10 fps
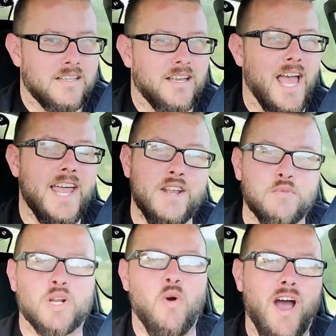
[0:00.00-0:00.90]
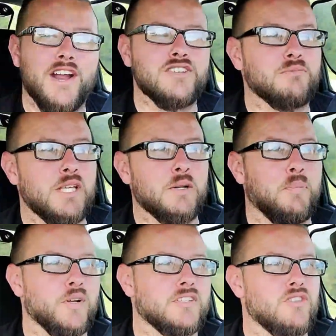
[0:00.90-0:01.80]
And it requires me to
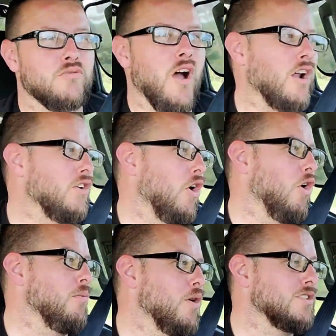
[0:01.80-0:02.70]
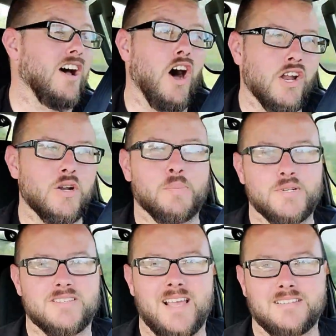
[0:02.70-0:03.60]
put the throttle almost
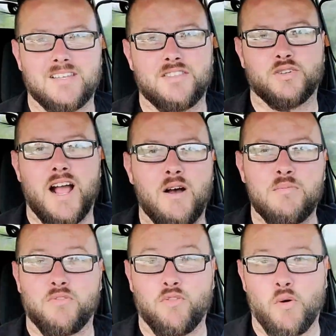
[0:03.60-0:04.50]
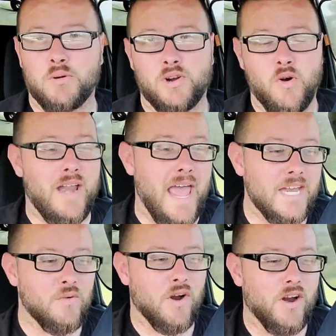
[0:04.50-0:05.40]
100% to the ground before we're going
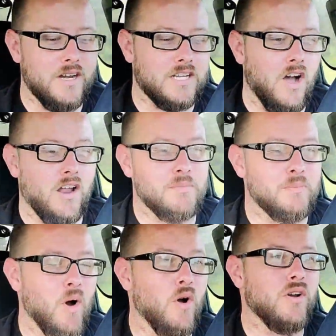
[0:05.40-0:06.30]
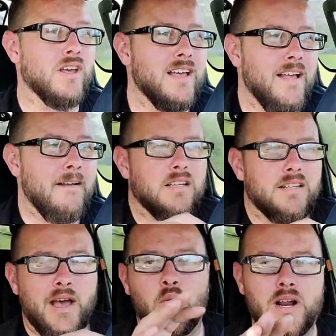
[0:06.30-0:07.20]
anywhere in economy mode.
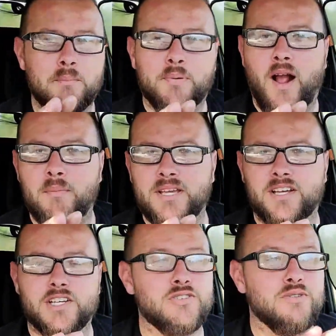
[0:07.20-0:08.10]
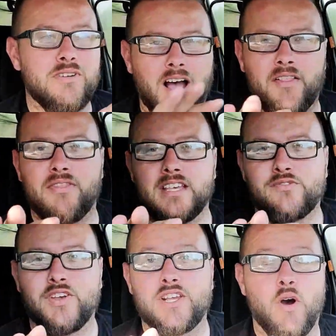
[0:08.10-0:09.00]
Now, what I'm probably gonna do, not in this
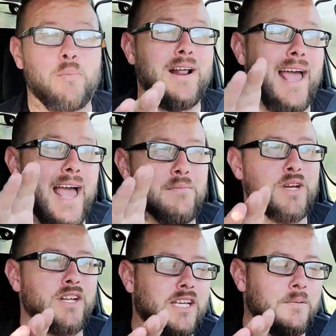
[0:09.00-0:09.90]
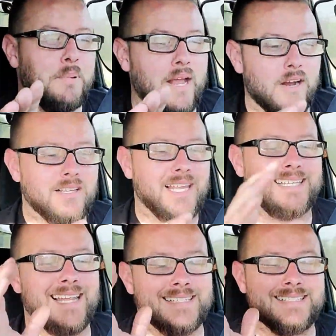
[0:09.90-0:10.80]
video, but I am gonna compare, like,
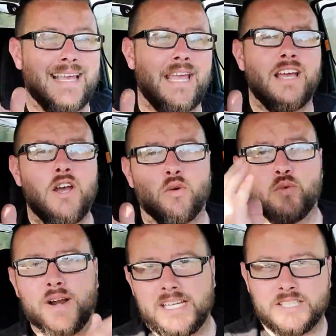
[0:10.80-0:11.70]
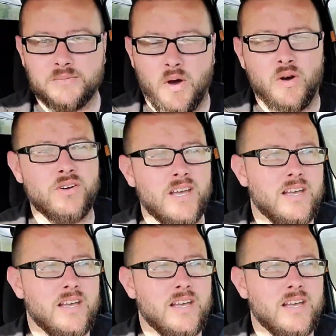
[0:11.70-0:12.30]
let's say race mode